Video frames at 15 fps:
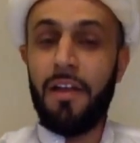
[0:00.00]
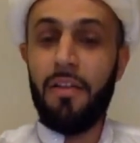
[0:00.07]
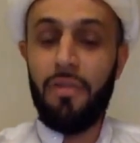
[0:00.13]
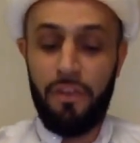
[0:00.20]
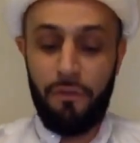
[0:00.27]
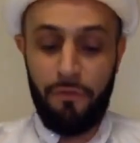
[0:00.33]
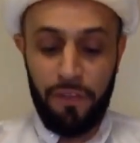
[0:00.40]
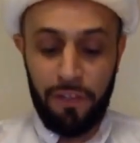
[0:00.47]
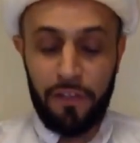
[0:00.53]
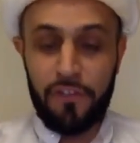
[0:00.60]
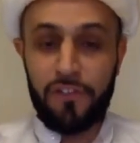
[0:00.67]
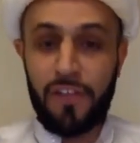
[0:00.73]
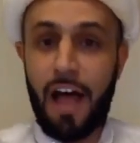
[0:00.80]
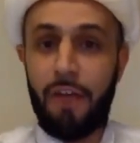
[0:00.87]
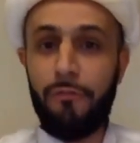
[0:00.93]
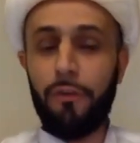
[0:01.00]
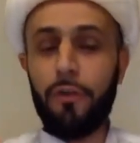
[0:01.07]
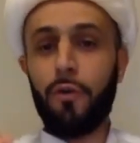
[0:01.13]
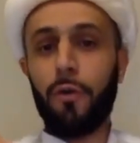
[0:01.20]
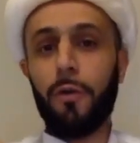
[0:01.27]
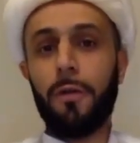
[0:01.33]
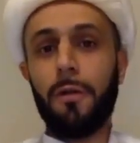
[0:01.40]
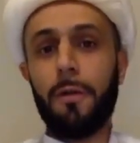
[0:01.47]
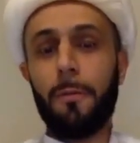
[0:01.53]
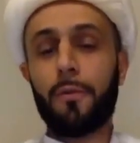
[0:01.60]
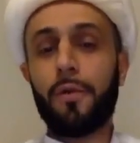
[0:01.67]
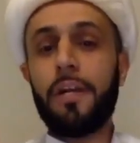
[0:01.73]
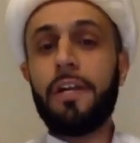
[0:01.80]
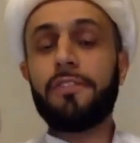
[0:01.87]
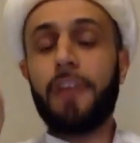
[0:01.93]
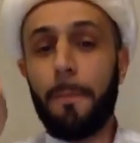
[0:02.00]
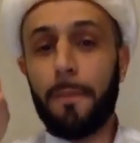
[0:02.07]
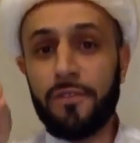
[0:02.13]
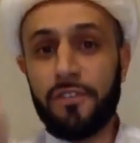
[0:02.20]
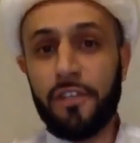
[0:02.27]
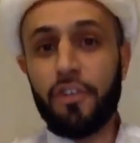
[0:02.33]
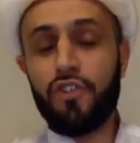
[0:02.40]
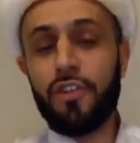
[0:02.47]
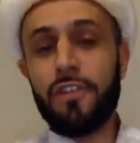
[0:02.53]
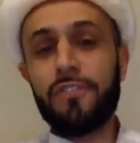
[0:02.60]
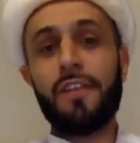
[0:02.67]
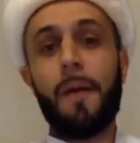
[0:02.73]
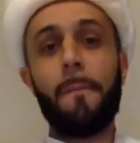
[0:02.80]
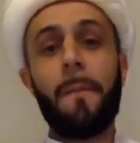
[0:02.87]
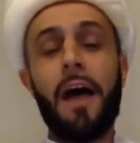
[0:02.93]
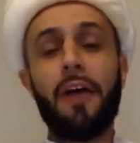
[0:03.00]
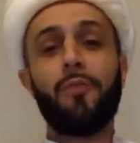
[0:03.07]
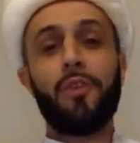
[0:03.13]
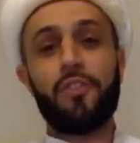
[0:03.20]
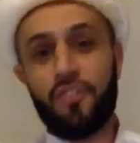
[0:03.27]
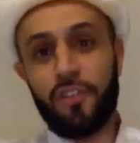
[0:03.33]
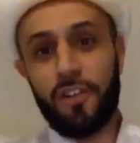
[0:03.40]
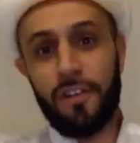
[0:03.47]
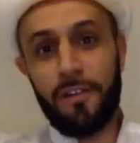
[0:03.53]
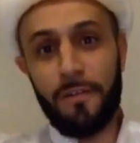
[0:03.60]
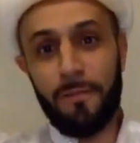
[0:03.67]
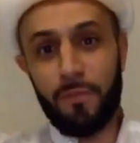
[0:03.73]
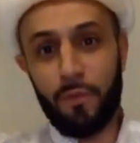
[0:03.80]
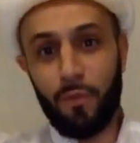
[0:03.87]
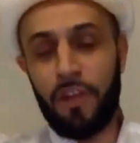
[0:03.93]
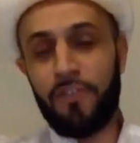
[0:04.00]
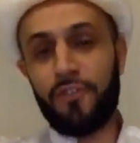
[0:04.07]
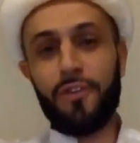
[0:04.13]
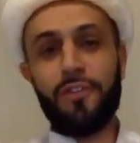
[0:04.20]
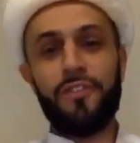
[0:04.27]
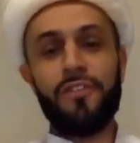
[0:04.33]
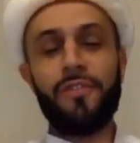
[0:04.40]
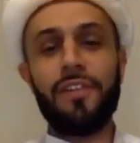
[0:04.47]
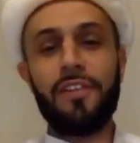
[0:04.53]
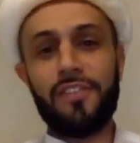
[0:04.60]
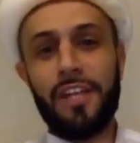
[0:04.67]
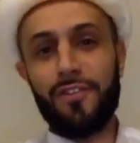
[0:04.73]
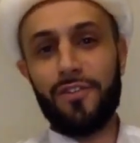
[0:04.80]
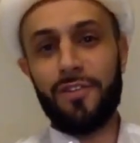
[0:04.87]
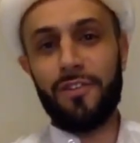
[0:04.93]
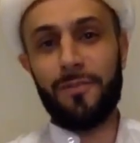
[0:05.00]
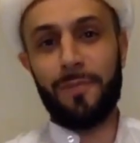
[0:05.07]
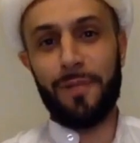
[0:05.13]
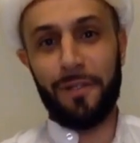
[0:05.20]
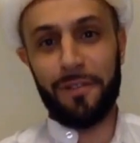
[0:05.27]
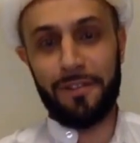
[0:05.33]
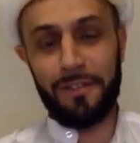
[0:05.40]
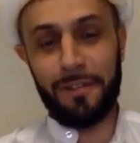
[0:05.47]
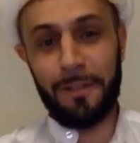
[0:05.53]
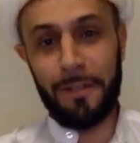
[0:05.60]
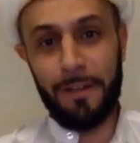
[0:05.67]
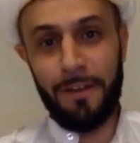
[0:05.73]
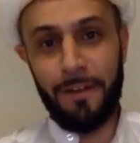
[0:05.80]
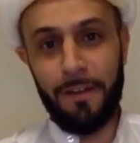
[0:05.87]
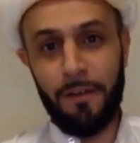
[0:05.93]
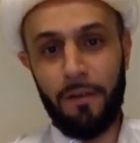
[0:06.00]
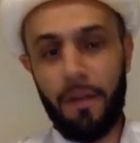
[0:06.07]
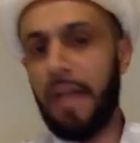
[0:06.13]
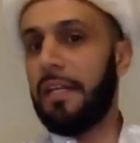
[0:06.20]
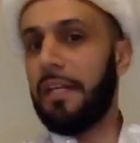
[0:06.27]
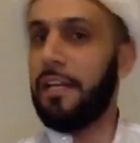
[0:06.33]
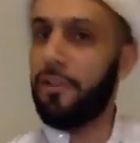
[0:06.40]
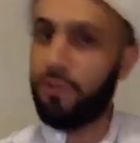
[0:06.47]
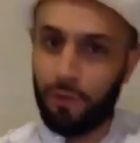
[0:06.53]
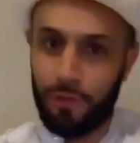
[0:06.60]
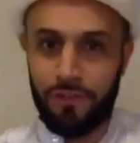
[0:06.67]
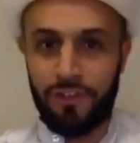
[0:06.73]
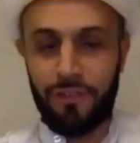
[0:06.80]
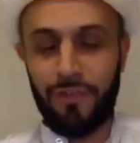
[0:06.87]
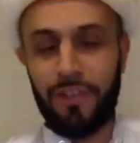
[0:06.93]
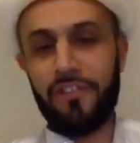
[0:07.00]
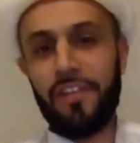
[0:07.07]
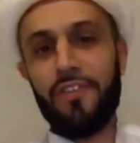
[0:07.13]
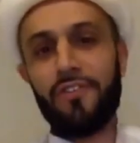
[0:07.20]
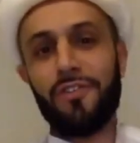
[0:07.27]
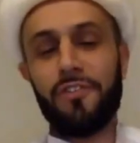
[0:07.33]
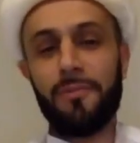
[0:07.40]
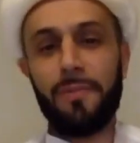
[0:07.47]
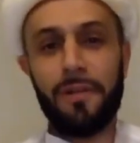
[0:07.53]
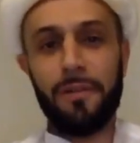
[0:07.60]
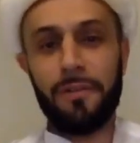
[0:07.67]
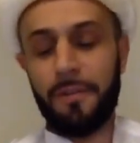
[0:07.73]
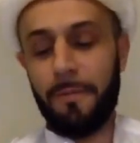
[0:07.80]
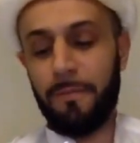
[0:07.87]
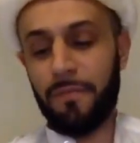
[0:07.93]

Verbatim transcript: the philosophical presuppositions upon which Western civilization is built and Eastern civilization is built.